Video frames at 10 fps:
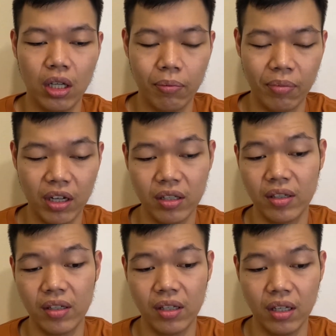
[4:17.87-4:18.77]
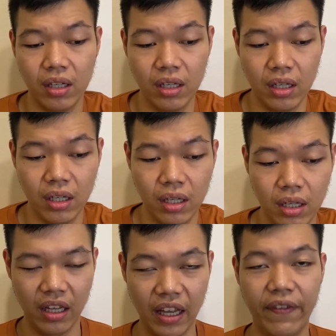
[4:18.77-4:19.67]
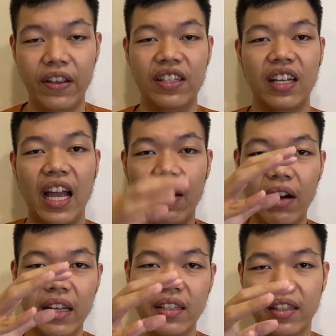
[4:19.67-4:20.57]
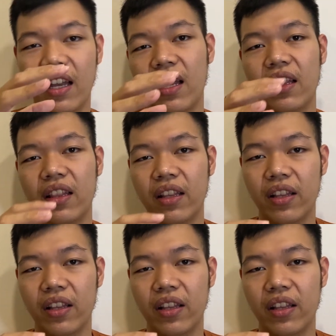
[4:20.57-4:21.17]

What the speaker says: Because if it's a high-rise, then